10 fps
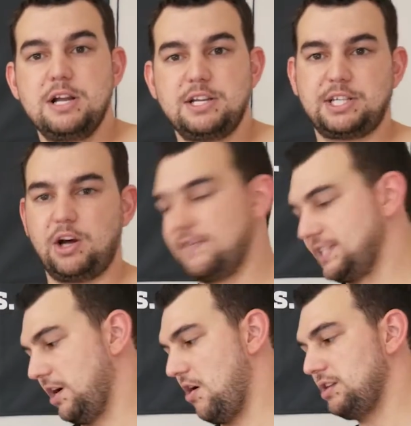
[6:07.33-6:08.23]
just to
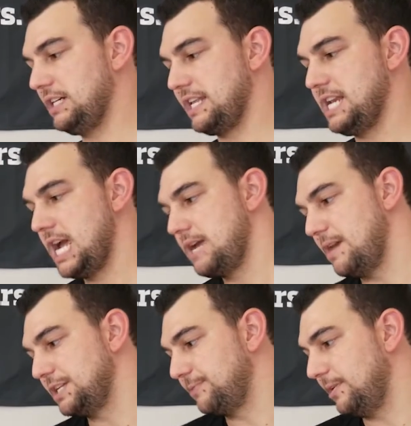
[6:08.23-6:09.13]
obviously highlight the name,
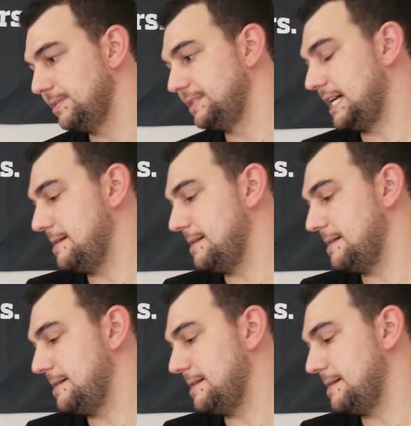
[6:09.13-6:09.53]
as well as